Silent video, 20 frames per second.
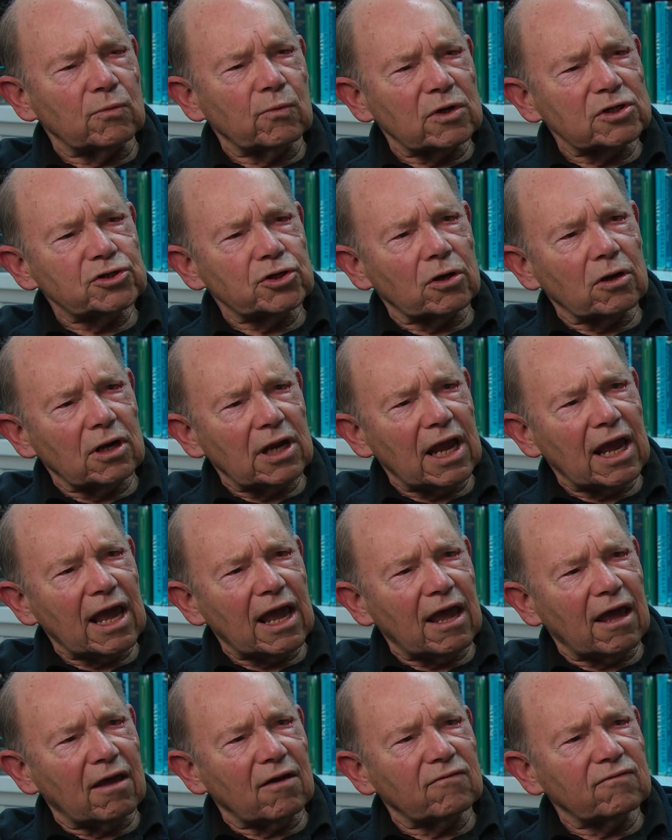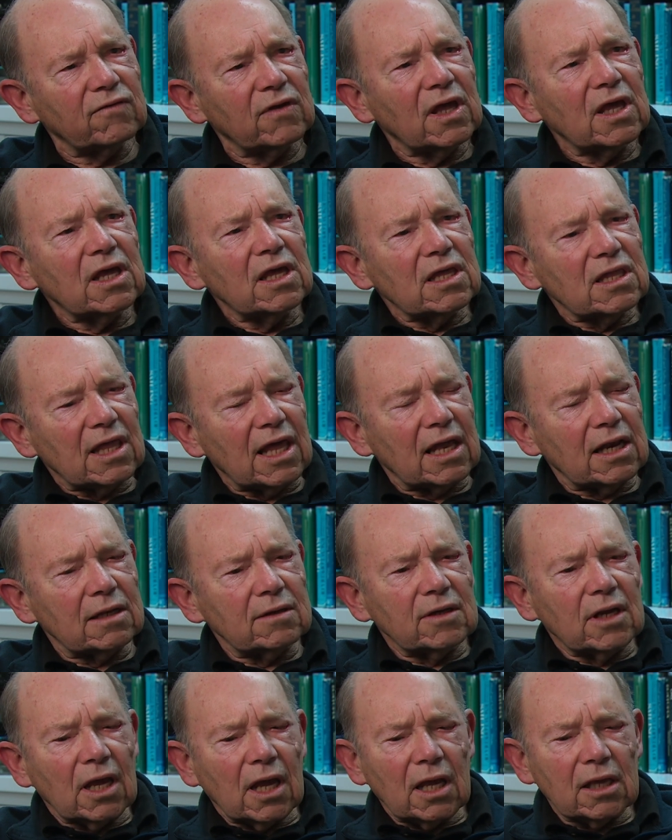And what you're going to have that
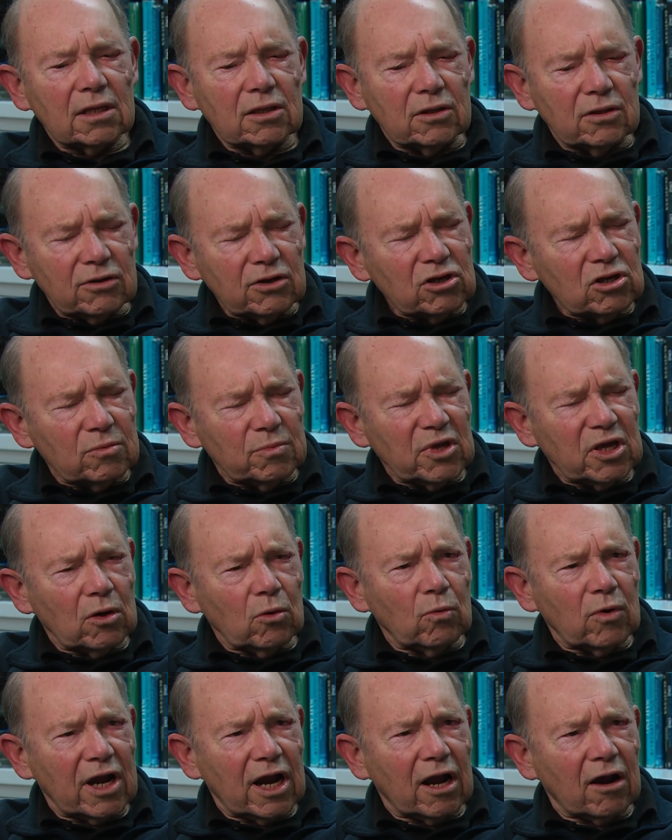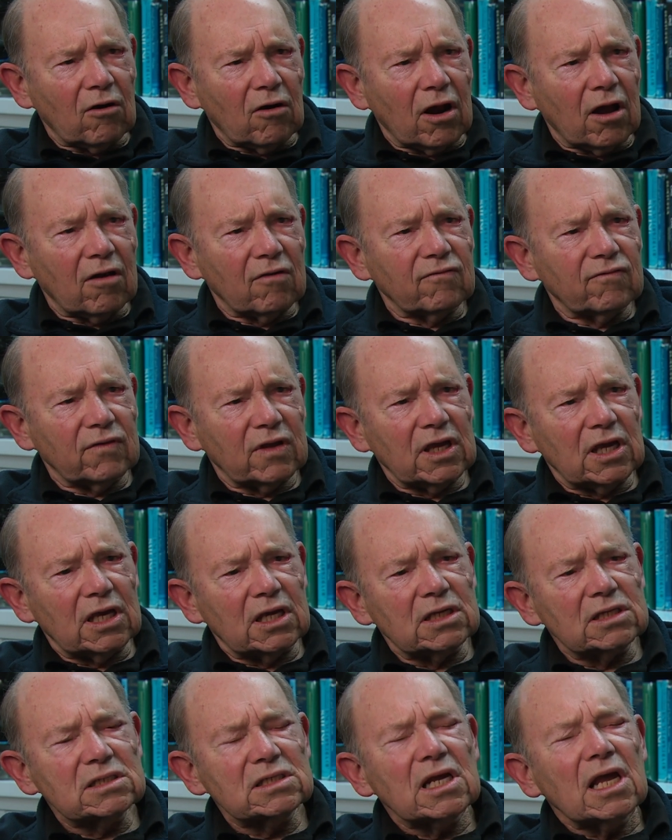you need to be aware of
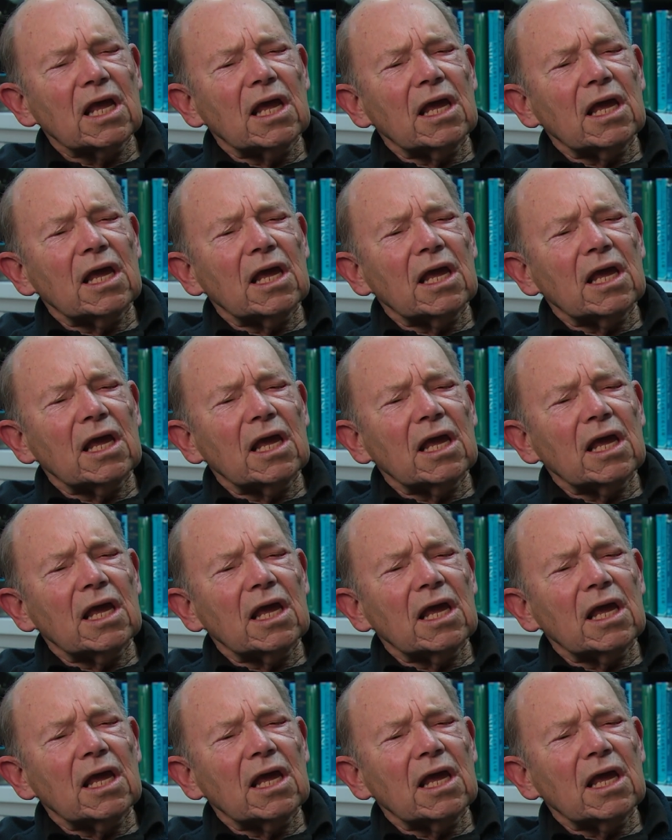is